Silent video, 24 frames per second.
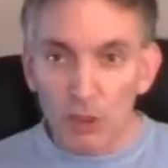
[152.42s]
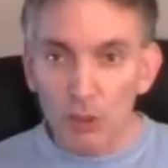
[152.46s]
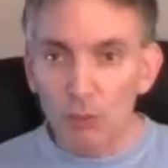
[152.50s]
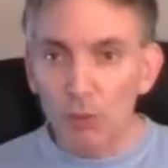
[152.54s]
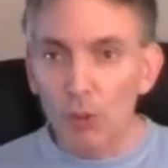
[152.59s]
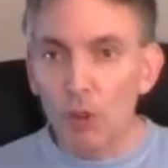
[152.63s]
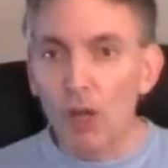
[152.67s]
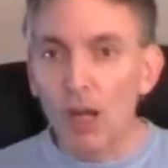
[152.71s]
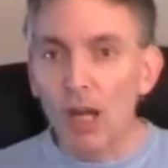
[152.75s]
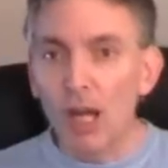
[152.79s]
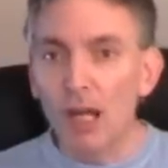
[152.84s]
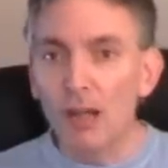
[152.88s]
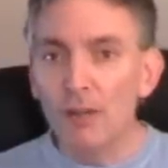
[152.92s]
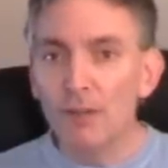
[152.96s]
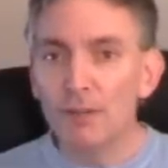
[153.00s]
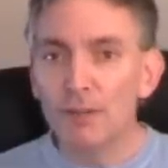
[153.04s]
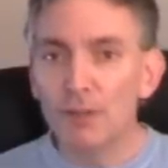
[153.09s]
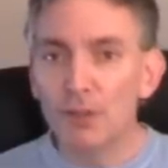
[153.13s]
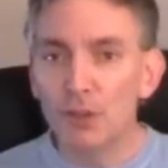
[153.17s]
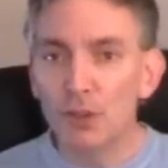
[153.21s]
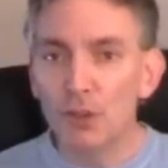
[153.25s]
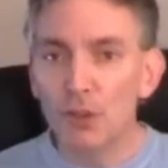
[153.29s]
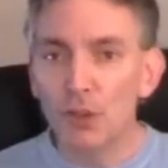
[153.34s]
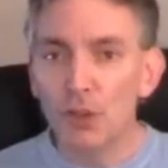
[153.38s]
So we'll
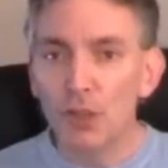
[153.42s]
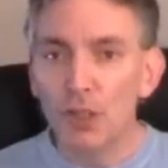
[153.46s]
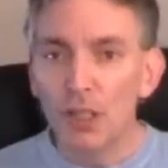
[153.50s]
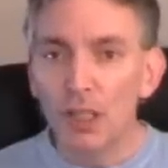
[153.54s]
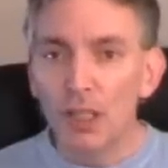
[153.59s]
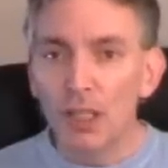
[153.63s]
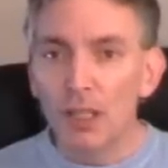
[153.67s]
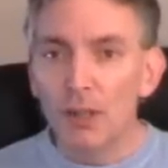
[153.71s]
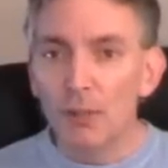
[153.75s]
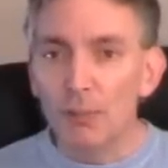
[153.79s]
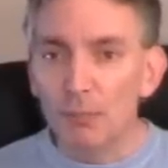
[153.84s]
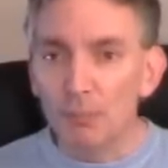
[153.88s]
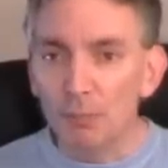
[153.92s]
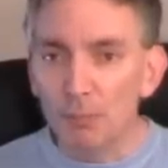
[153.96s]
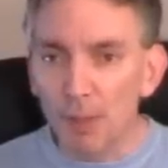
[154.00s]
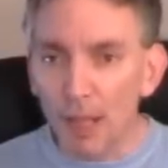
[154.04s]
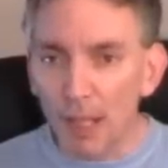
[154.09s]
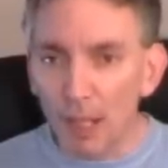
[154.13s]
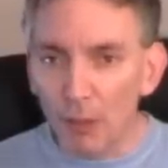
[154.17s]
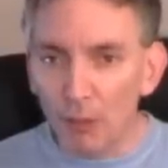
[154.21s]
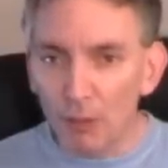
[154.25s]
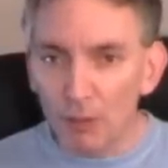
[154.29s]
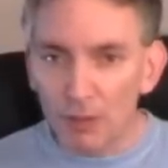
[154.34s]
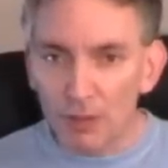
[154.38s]
have to
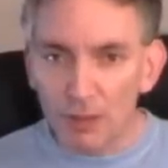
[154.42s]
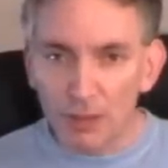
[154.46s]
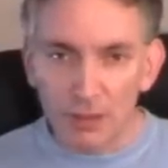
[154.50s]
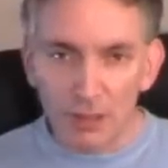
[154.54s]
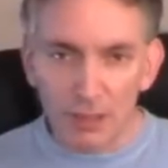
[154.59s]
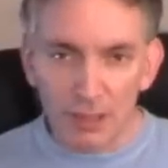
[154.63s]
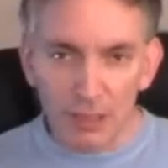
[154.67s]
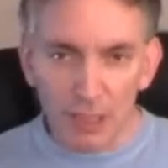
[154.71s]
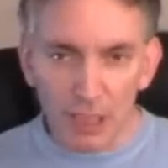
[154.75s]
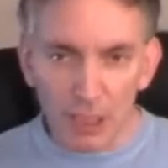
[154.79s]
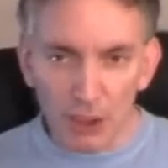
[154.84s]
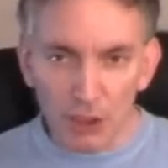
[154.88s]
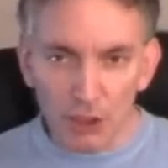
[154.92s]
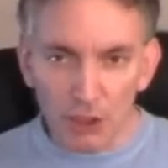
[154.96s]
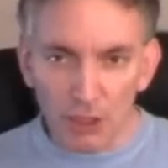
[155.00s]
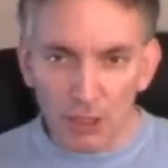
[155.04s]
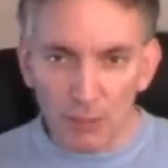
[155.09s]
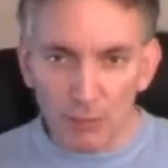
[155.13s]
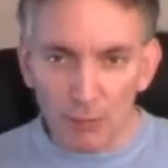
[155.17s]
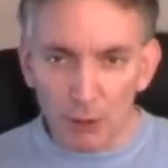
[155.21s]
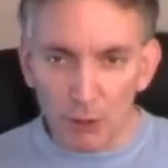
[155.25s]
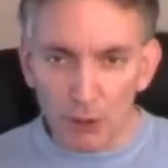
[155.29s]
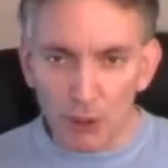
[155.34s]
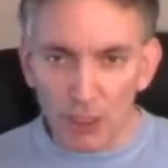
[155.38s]
melt the
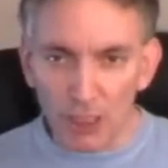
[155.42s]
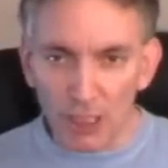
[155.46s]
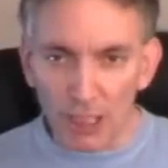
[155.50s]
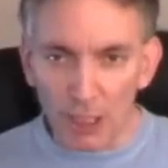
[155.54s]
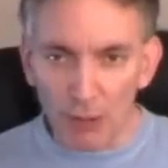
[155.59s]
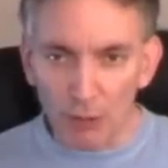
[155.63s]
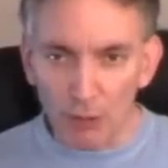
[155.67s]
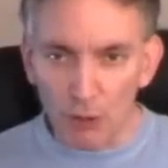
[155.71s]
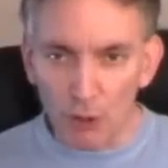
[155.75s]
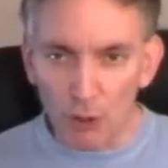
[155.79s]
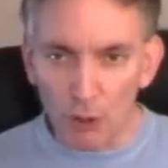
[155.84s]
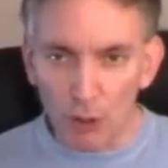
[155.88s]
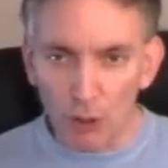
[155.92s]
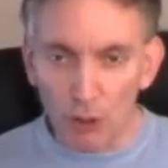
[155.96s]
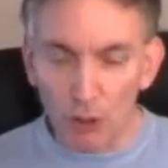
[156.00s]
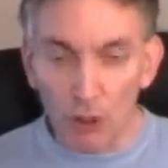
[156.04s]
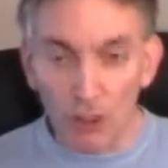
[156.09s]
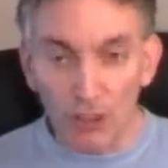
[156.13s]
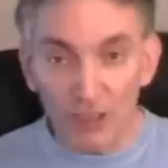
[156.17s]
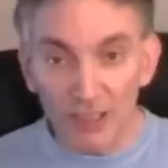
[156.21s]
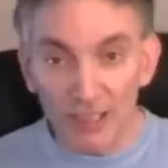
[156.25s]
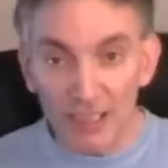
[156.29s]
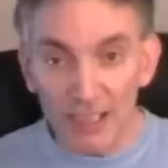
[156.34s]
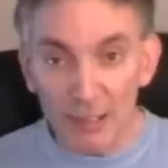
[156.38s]
tertiary butyl
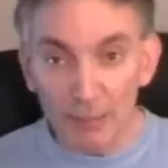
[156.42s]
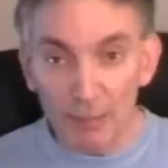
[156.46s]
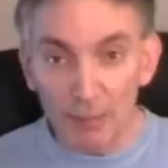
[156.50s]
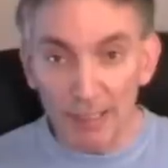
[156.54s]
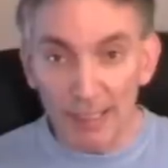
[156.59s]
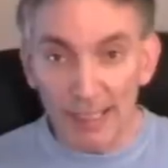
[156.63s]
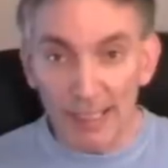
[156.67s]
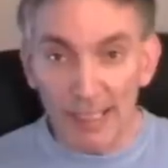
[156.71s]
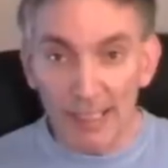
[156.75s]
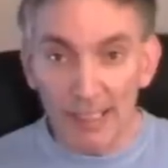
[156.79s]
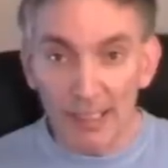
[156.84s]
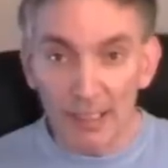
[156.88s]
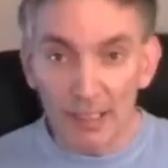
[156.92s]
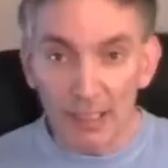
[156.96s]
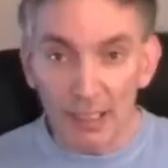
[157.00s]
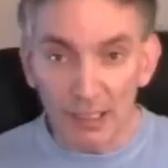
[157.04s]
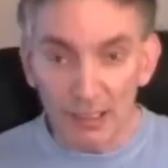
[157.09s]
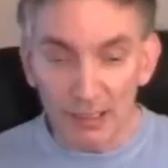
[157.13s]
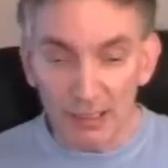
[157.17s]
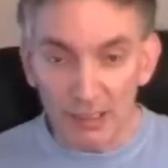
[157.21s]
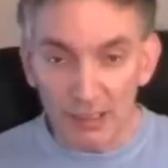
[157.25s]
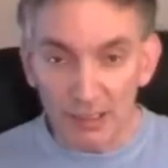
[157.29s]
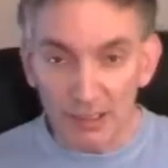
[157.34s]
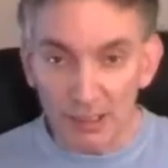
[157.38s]
alcohol, or TBA
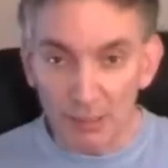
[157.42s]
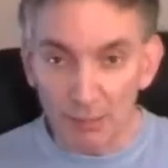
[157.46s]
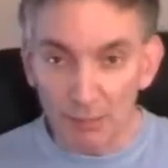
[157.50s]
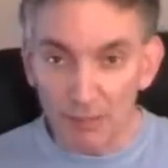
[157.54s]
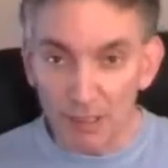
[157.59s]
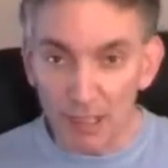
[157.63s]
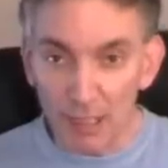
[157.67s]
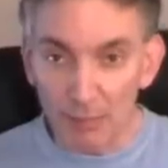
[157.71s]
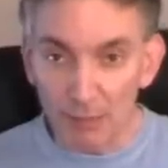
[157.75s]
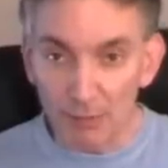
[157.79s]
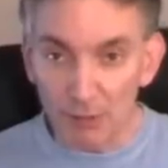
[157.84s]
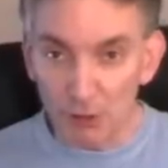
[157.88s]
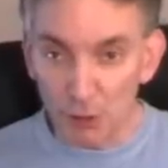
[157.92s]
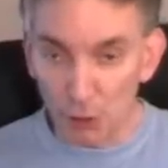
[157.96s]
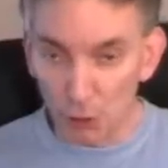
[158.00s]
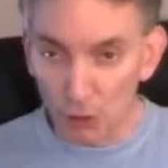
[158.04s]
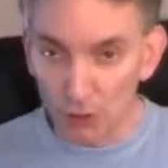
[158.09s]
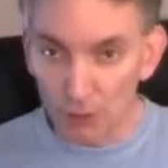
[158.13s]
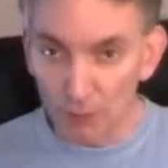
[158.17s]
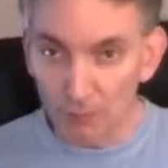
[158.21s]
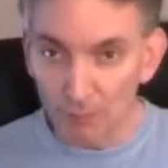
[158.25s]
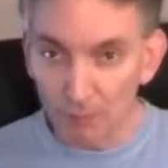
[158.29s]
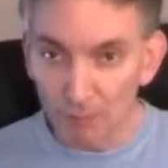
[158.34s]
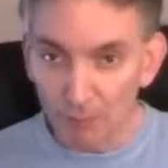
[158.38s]
as it's sometimes
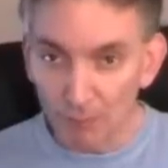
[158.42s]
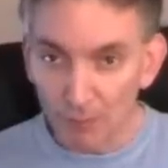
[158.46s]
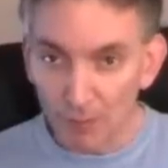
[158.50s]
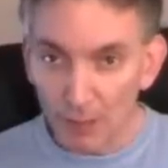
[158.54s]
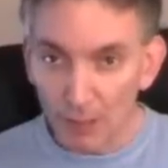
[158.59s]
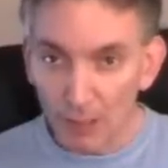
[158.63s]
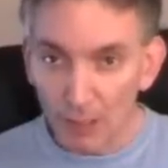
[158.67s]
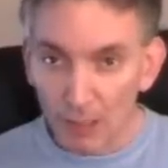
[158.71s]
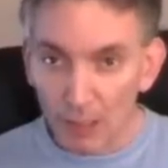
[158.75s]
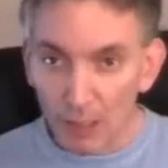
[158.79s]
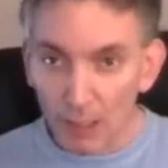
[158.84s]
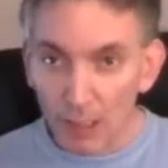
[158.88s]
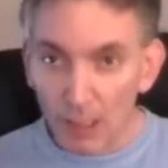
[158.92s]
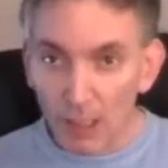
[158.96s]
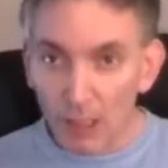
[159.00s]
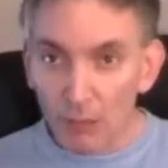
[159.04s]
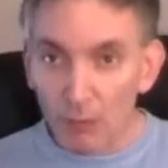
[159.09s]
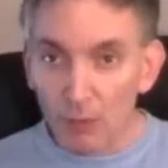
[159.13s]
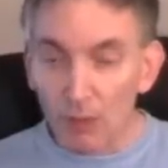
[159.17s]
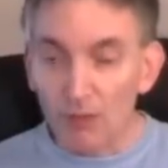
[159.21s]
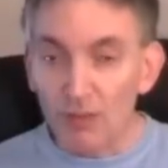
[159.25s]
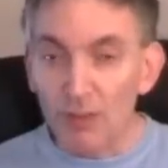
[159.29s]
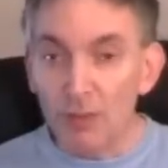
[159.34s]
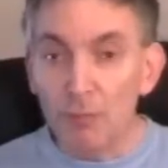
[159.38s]
known.
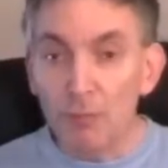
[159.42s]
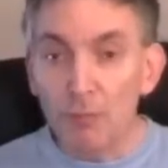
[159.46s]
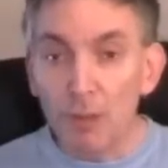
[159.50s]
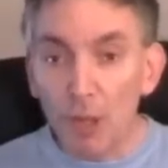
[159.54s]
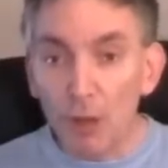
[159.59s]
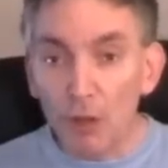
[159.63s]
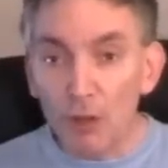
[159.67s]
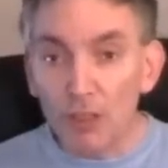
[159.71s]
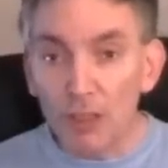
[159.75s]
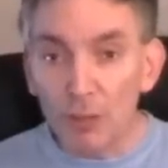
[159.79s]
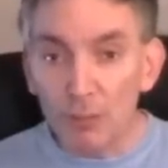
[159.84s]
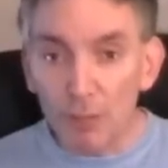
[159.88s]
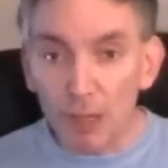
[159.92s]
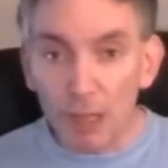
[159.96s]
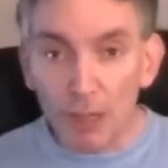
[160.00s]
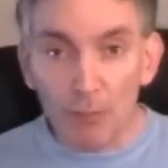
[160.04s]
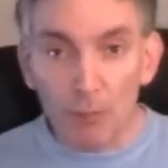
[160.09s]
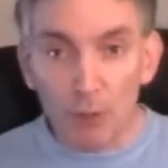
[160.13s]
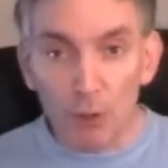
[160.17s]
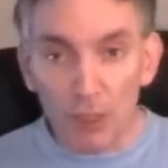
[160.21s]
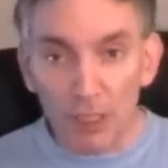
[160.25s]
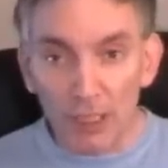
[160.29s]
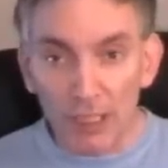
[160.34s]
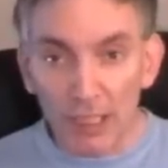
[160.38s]
We have to melt it
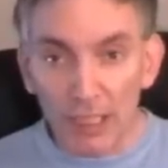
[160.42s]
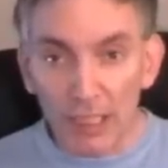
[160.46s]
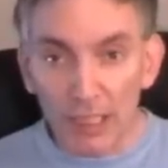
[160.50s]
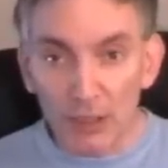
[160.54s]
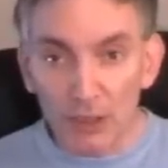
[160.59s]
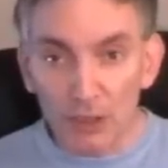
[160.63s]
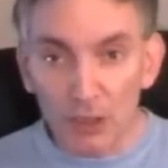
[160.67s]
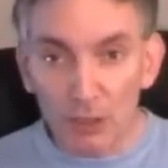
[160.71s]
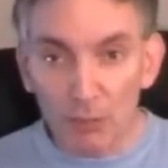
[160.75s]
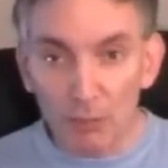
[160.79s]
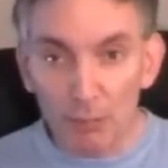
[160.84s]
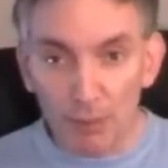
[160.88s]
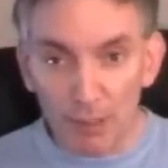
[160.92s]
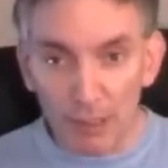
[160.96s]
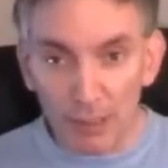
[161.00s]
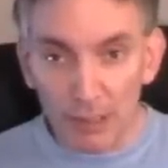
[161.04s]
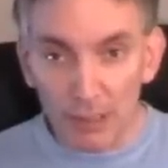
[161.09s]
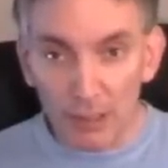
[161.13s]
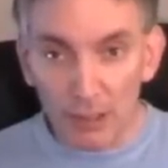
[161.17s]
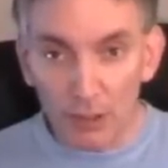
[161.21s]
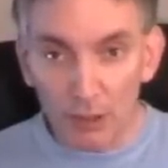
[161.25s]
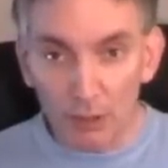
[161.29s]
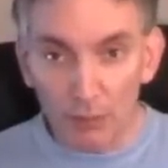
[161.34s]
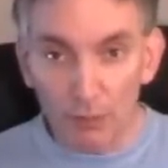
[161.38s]
by putting it into a
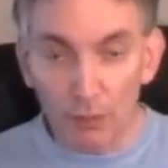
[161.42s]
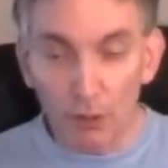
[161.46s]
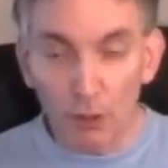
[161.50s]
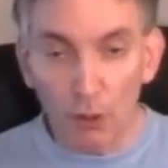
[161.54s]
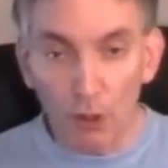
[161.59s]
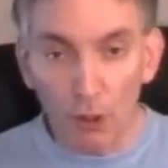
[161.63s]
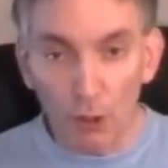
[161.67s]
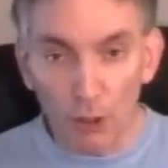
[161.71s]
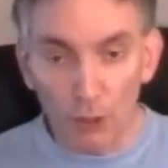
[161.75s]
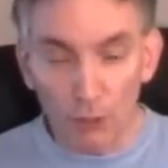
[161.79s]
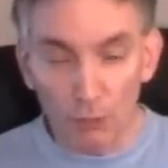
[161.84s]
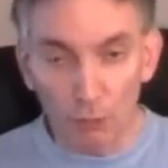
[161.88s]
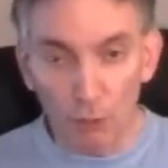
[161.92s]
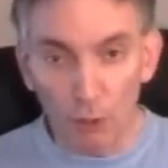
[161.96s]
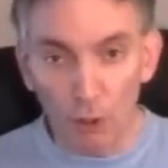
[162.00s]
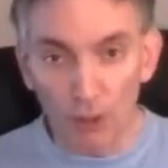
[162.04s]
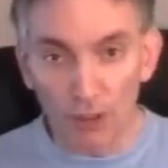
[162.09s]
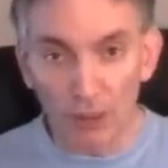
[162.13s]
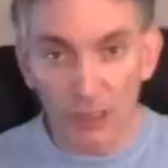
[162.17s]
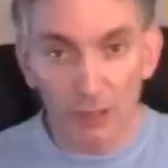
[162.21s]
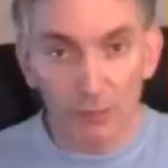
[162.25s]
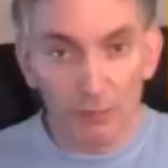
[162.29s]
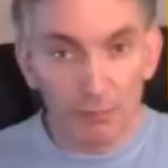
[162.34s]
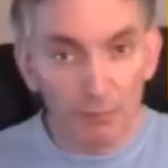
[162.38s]
beaker of hot
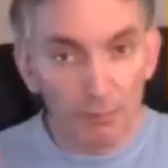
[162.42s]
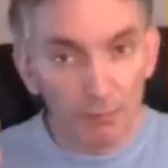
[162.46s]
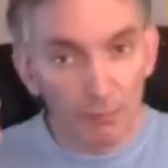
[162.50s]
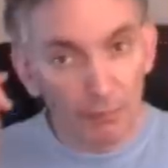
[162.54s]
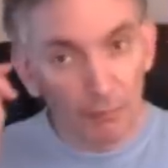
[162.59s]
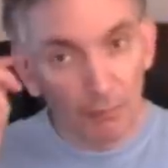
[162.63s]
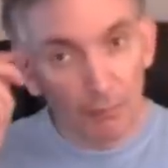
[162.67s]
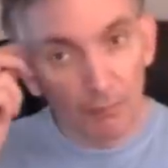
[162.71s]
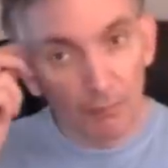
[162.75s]
water,